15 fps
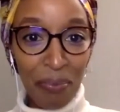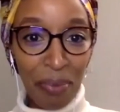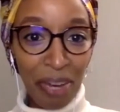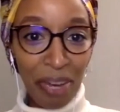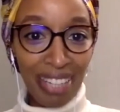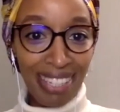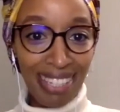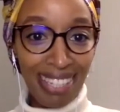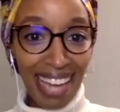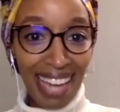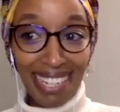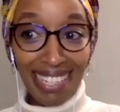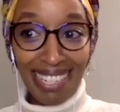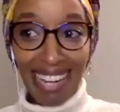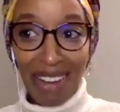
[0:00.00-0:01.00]
but I
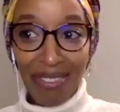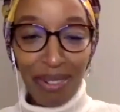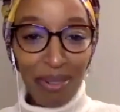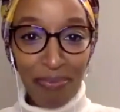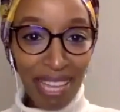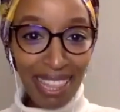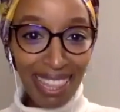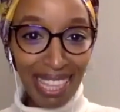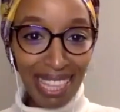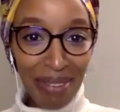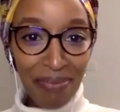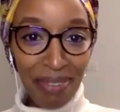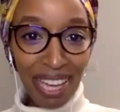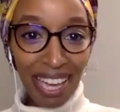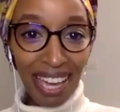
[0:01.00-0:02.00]
never met them.